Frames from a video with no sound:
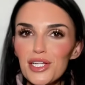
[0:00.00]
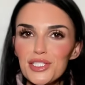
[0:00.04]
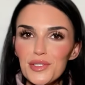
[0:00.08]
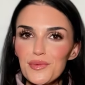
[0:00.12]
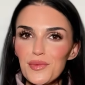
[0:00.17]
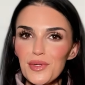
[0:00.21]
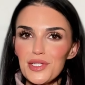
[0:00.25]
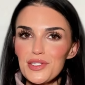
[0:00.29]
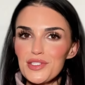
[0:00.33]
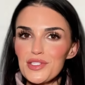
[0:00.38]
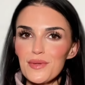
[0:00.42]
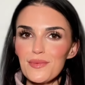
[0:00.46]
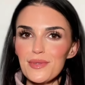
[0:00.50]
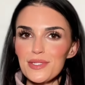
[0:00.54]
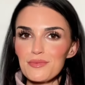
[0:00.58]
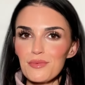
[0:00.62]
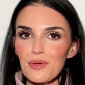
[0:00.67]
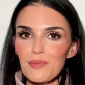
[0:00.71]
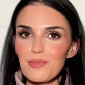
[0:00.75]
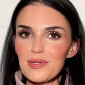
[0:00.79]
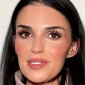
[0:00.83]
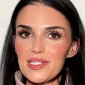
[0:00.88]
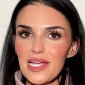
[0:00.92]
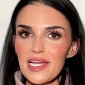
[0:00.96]
one is so much more
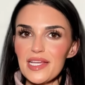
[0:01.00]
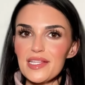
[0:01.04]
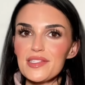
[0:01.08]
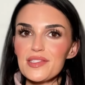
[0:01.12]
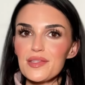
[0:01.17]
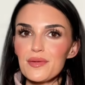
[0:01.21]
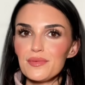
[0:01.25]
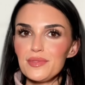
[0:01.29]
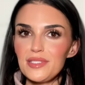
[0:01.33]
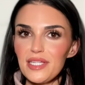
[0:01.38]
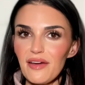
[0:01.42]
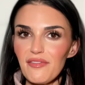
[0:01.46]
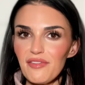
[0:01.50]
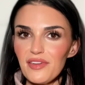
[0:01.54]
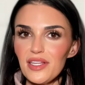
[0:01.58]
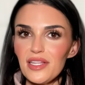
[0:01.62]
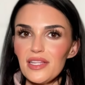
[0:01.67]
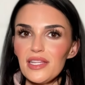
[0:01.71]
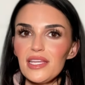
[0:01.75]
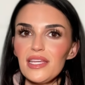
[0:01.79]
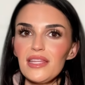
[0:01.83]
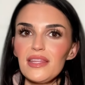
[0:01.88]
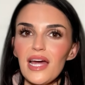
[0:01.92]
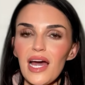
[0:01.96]
precise. So
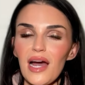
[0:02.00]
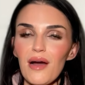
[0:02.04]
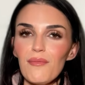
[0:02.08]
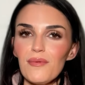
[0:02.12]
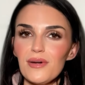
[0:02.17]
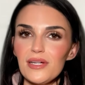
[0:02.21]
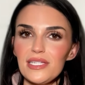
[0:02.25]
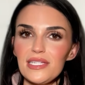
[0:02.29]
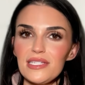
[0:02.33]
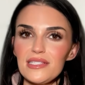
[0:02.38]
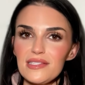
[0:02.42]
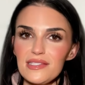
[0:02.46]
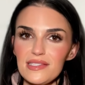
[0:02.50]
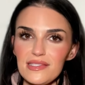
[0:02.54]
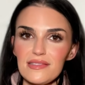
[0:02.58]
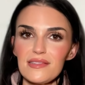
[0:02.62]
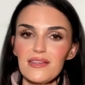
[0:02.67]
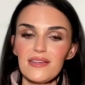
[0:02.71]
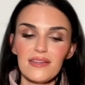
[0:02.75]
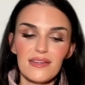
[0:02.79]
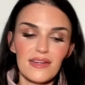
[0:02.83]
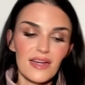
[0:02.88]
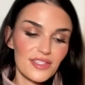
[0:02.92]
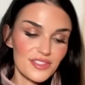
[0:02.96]
definitely that one is
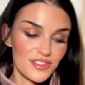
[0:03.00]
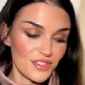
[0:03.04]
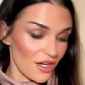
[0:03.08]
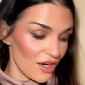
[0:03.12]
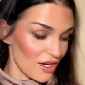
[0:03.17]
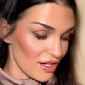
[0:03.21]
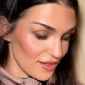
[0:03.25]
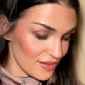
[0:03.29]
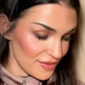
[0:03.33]
a star.